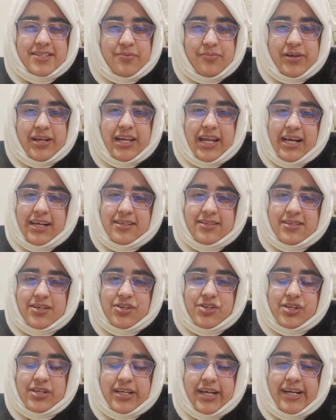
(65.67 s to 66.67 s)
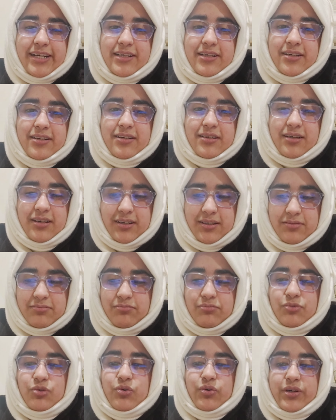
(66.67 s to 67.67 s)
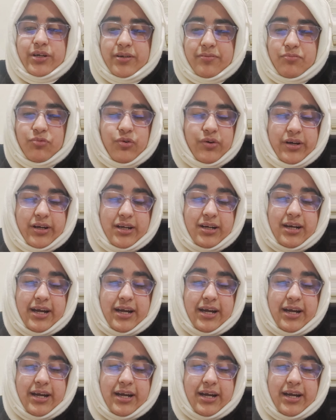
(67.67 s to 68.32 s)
some relaxation and more